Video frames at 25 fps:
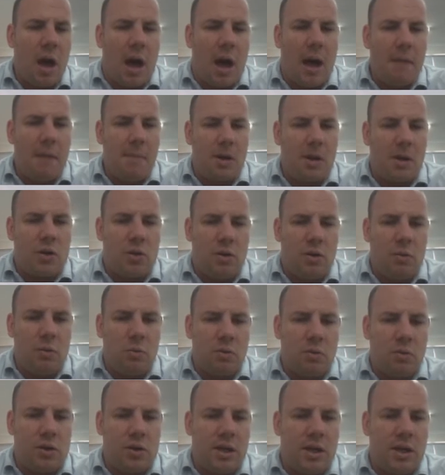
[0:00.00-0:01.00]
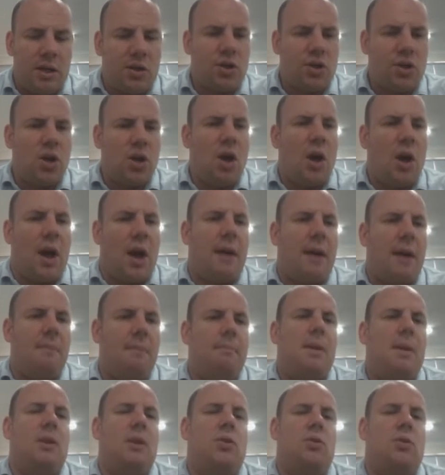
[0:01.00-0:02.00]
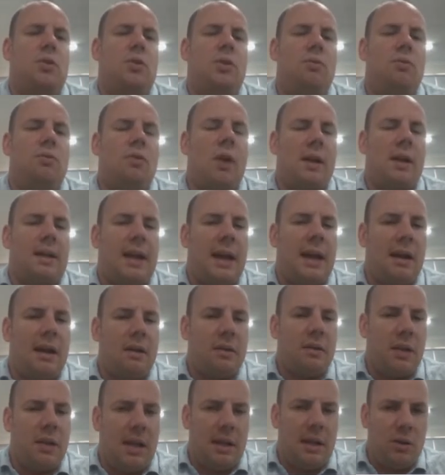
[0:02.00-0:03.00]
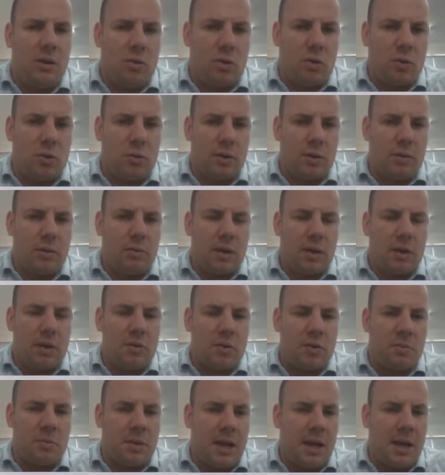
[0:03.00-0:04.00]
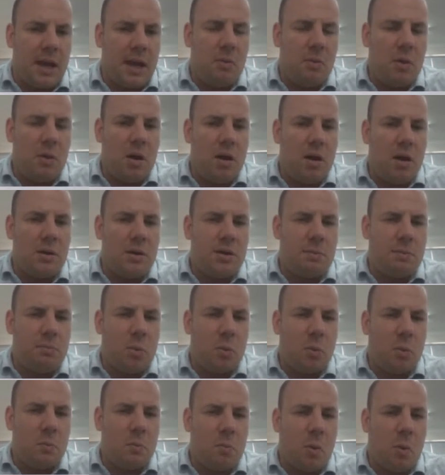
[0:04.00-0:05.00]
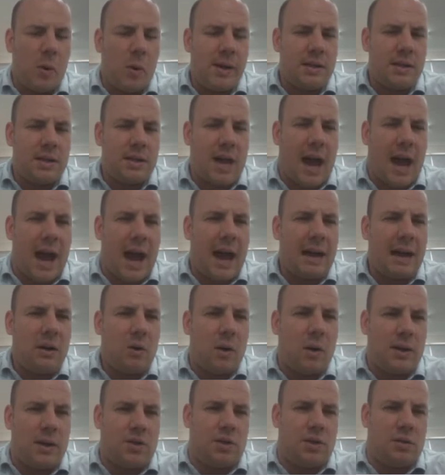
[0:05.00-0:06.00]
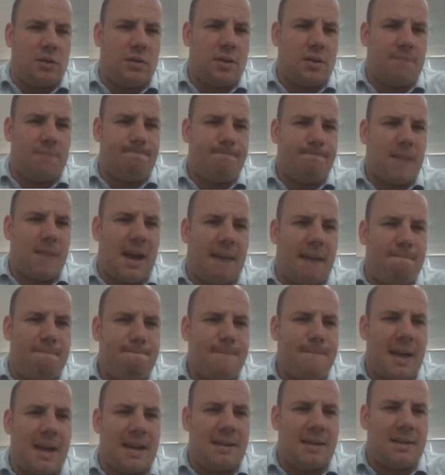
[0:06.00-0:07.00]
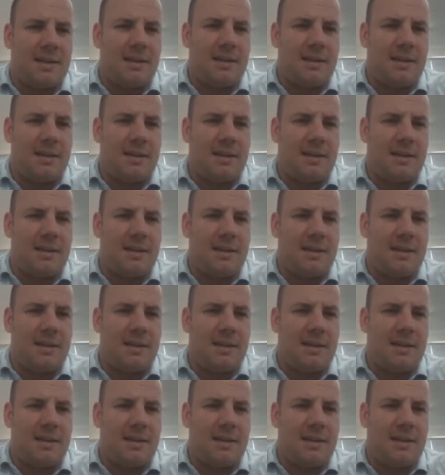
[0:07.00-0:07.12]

Make sure you watch this, and make sure you write down in your Cornell notes some keywords, important points, and questions. Okay, thanks.